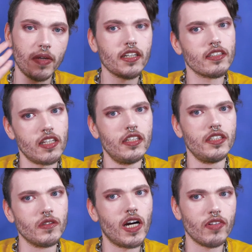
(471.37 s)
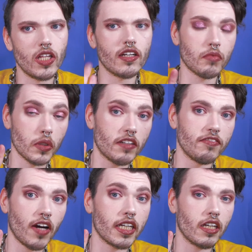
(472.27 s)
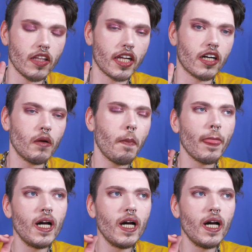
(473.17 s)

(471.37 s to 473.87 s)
because they do have a lot of really fine glitter,